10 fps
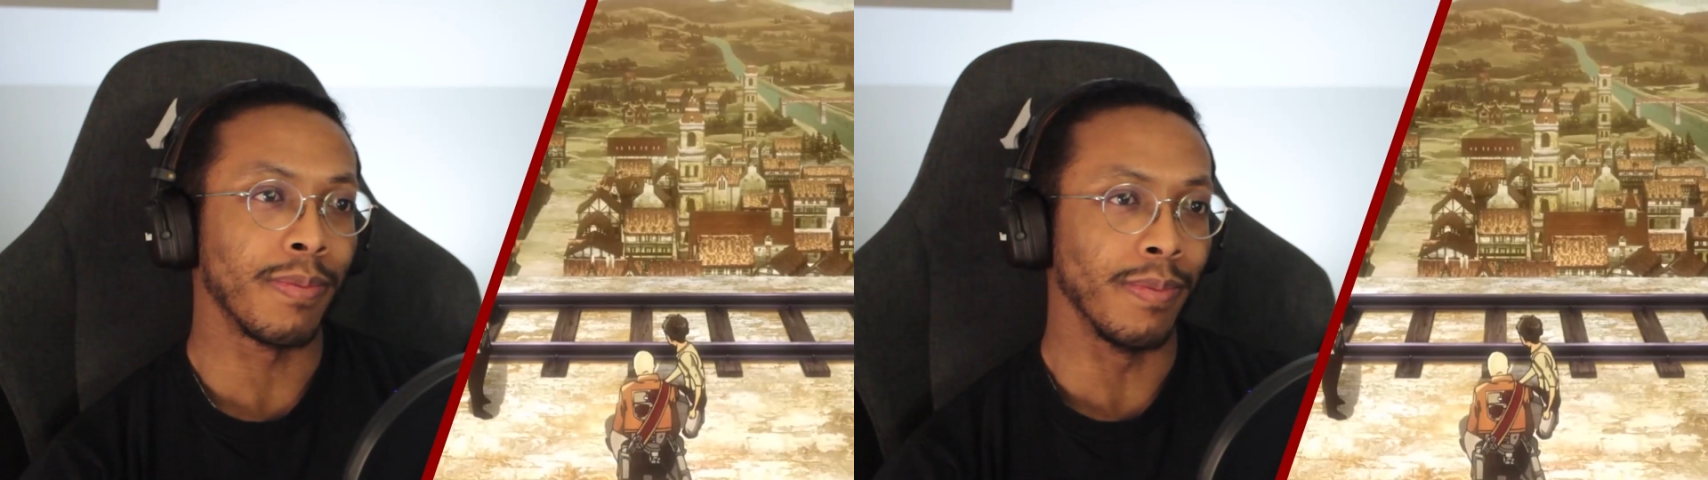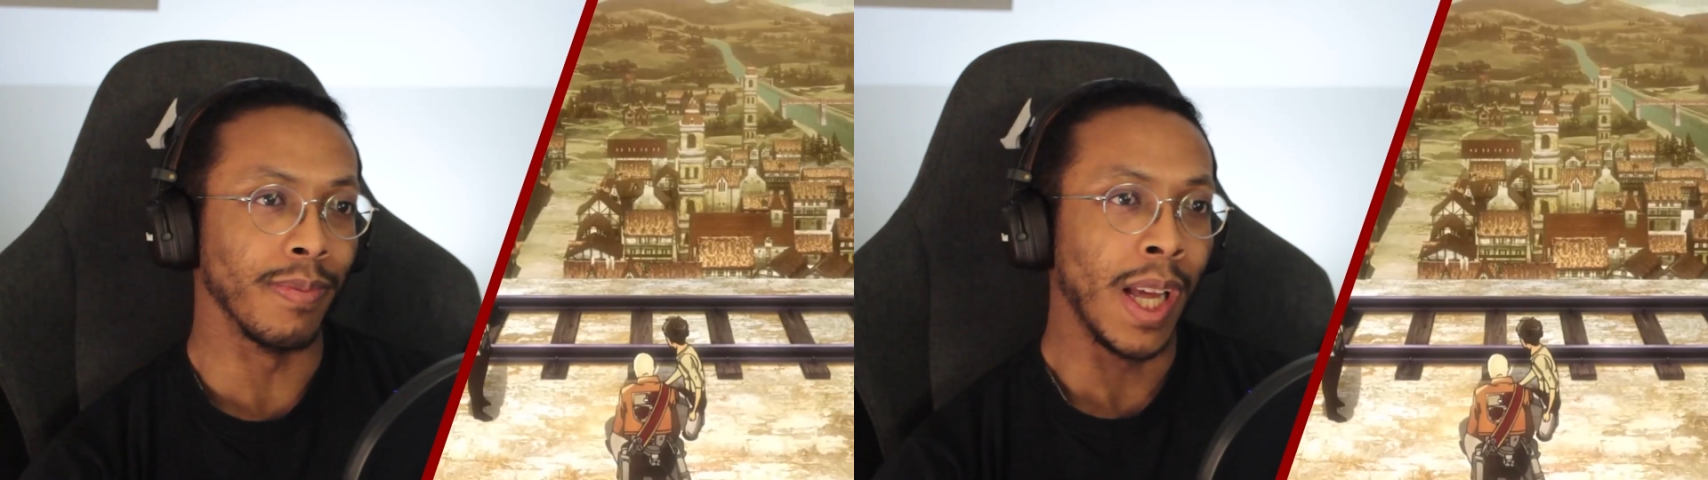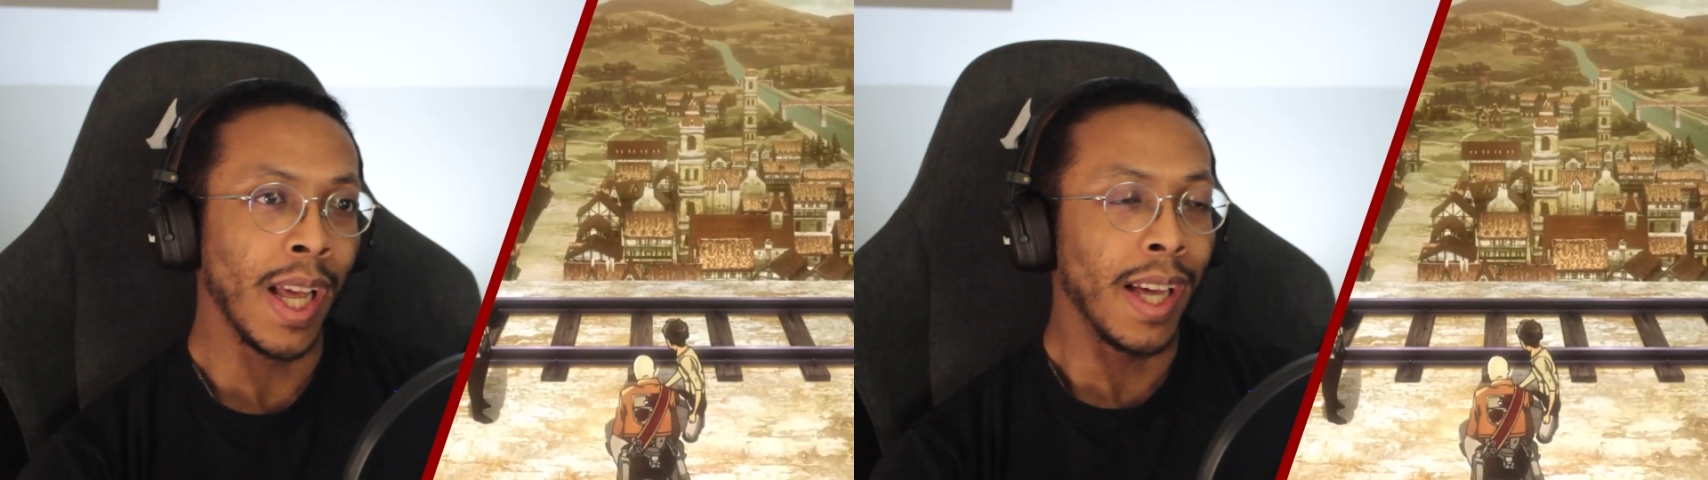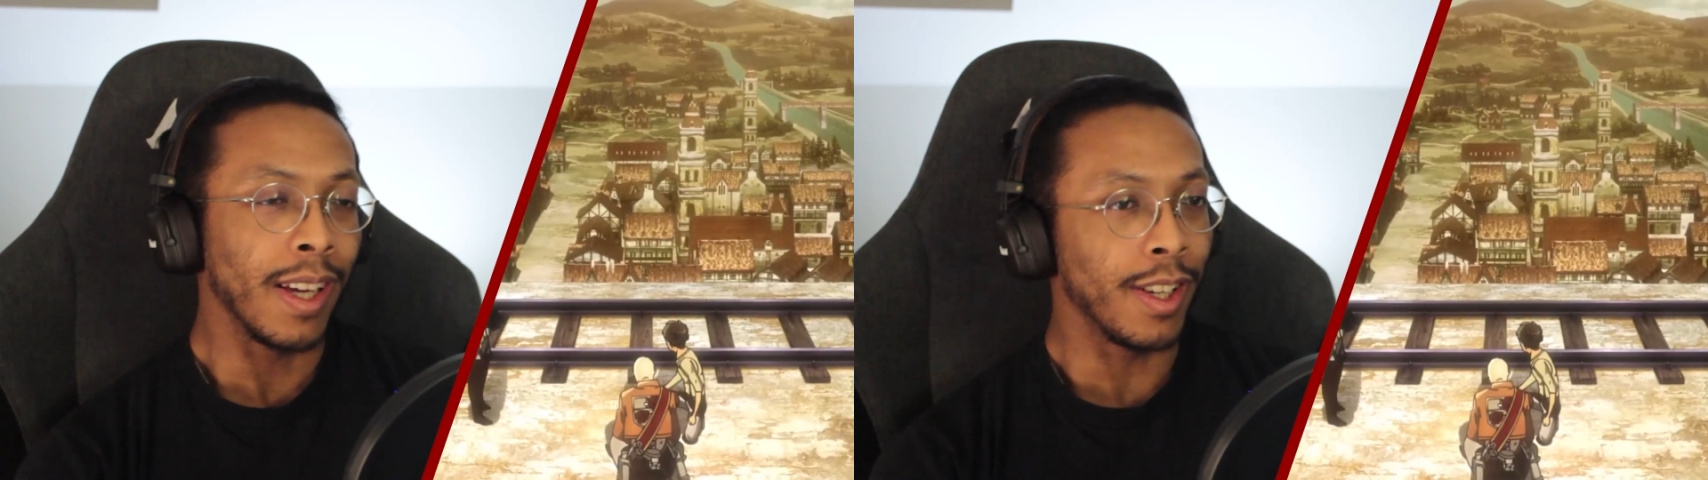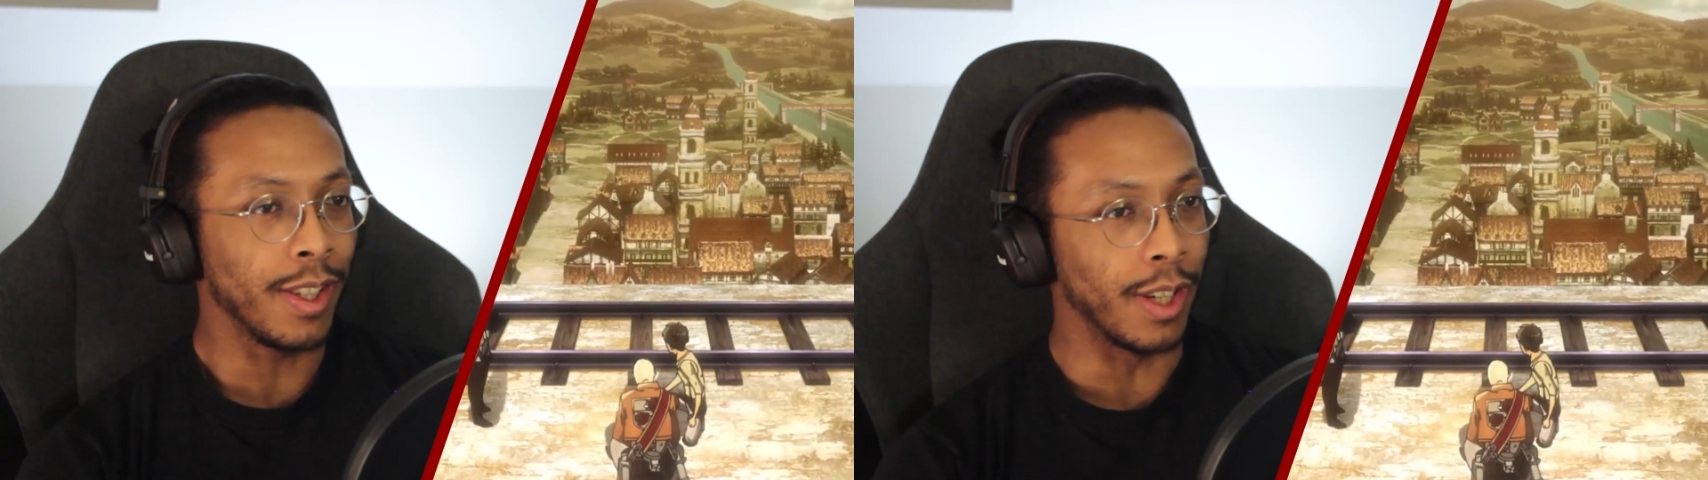
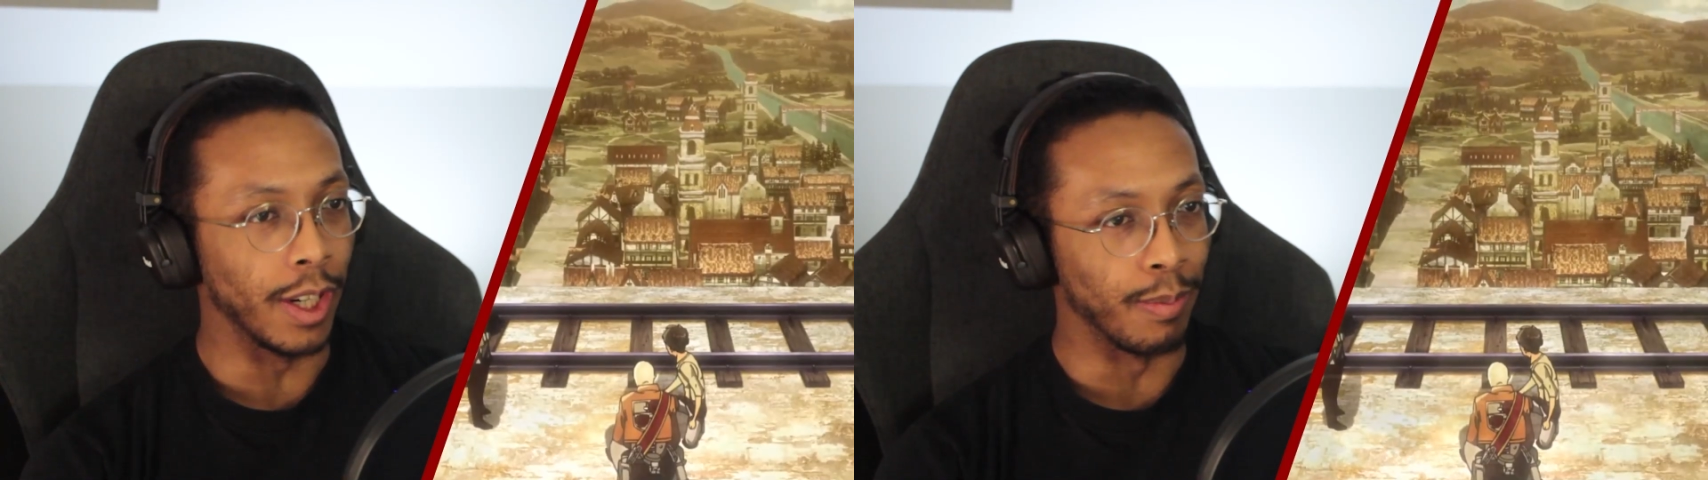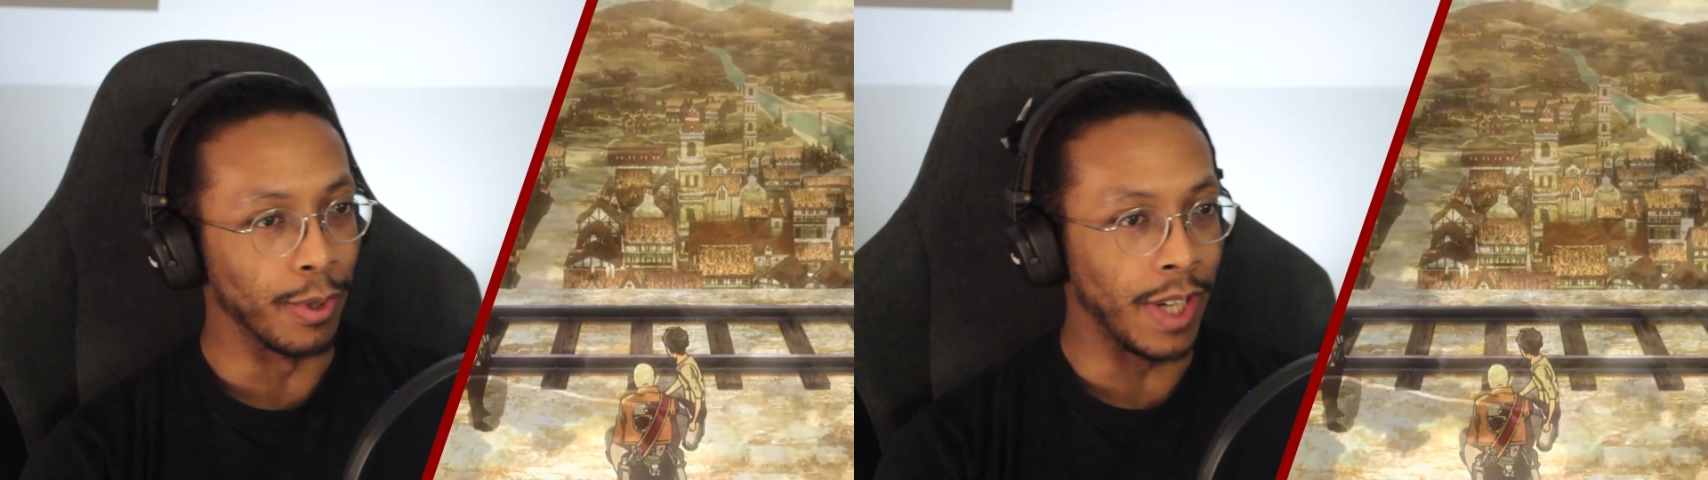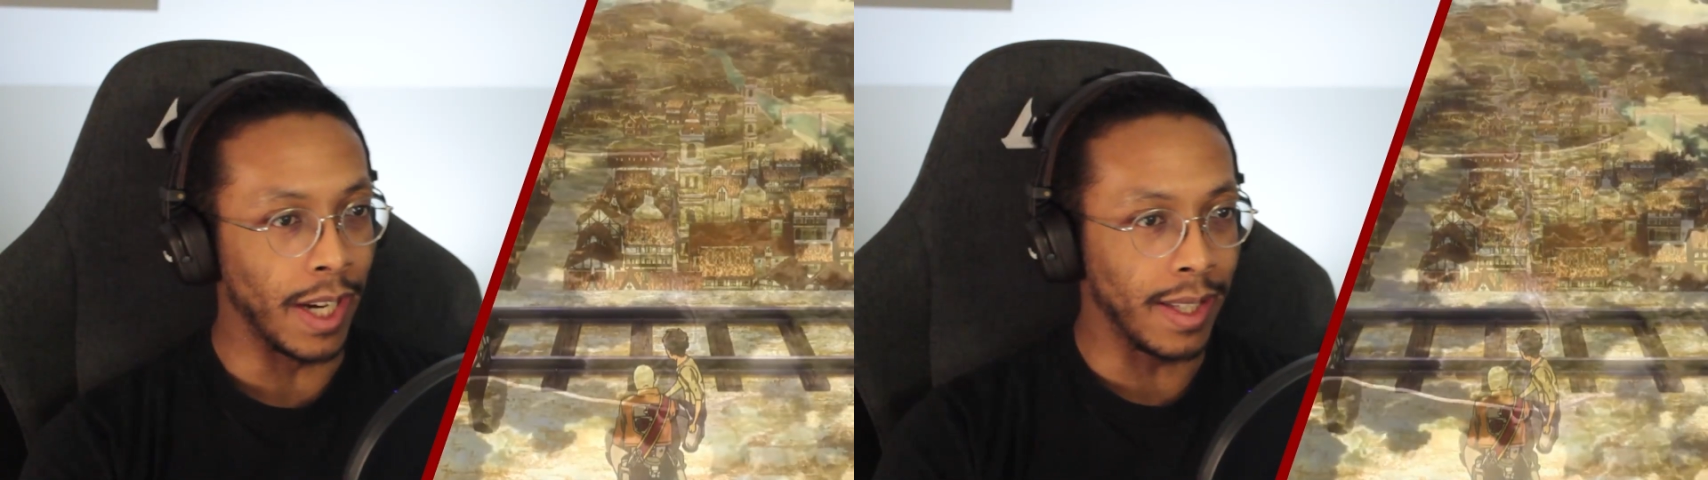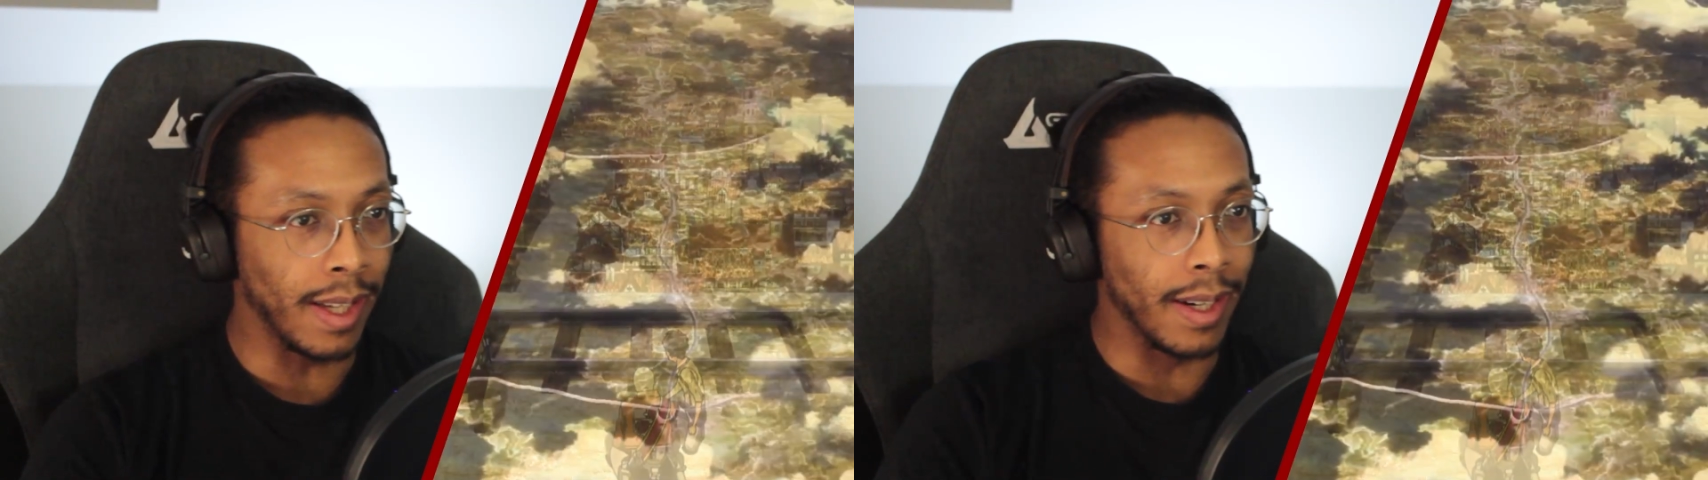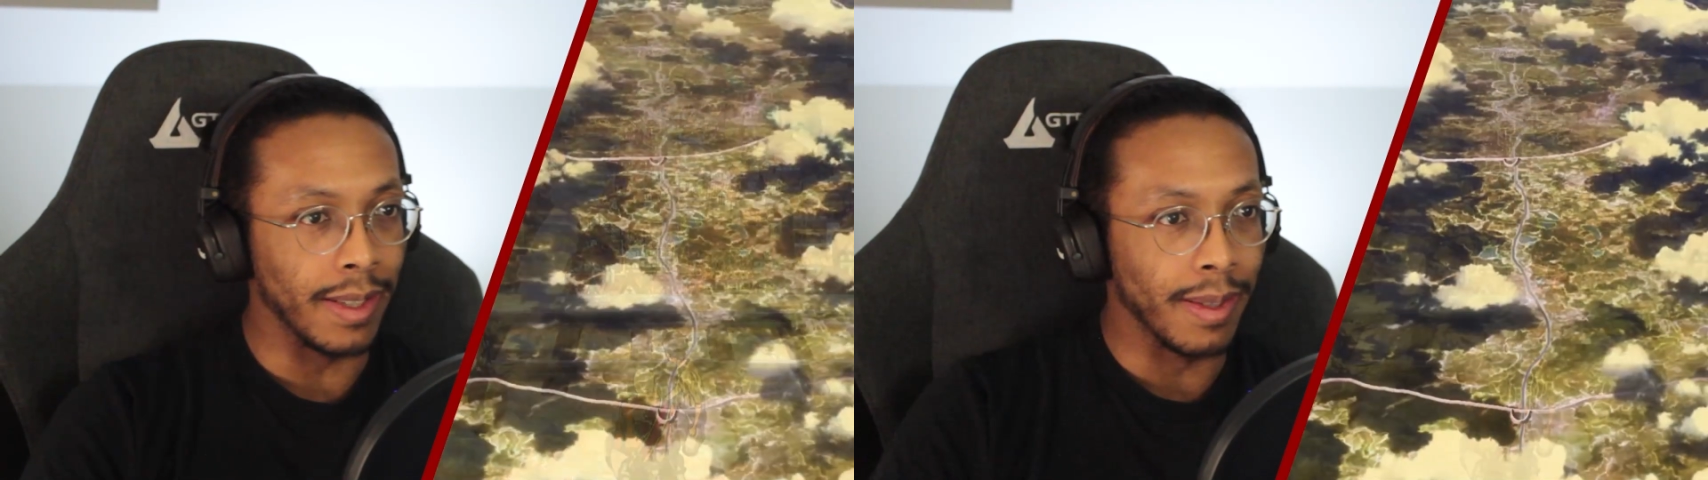You gotta protect
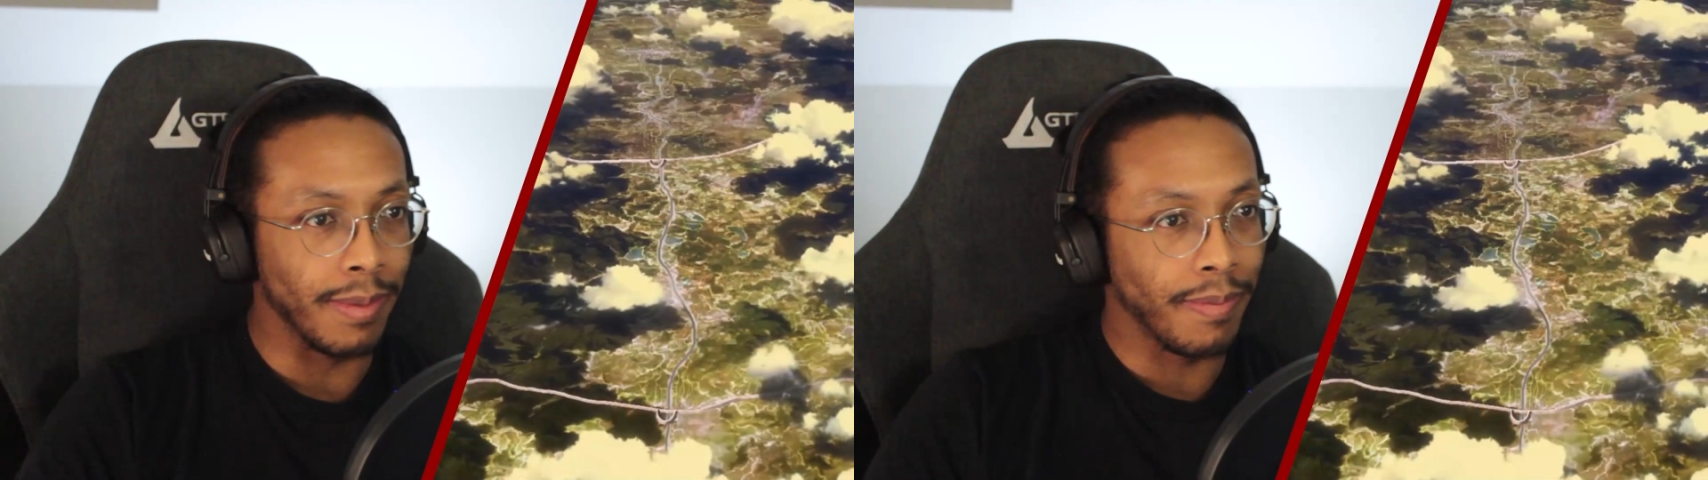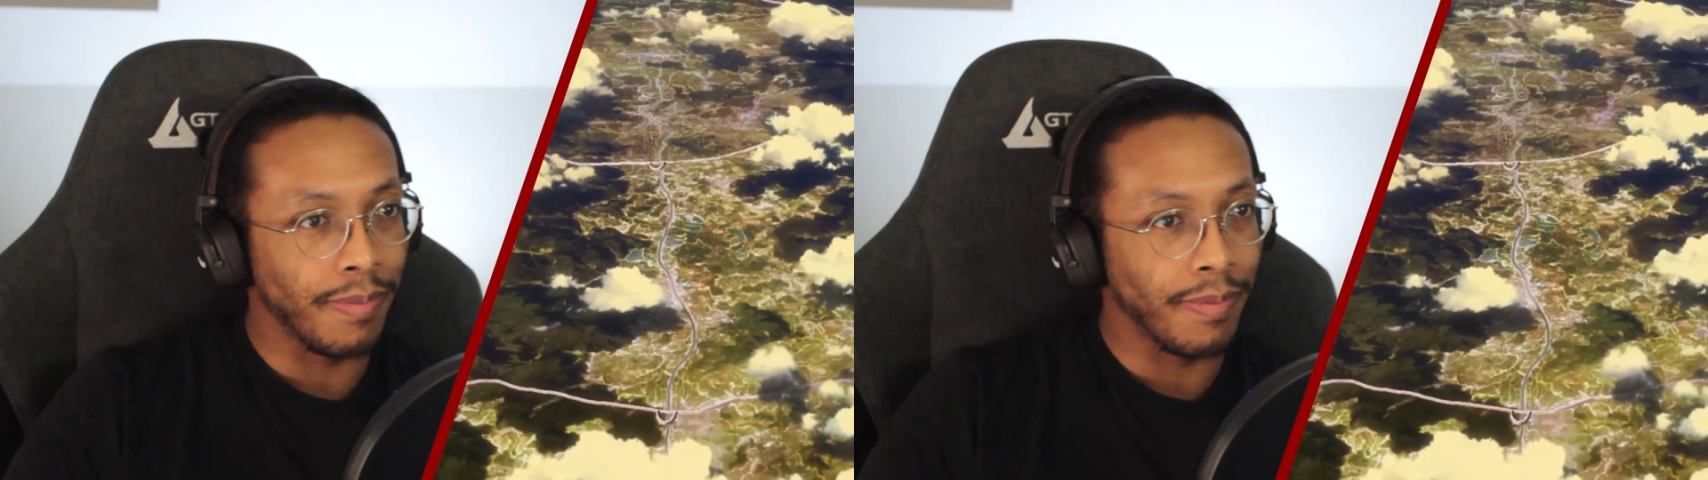Eren.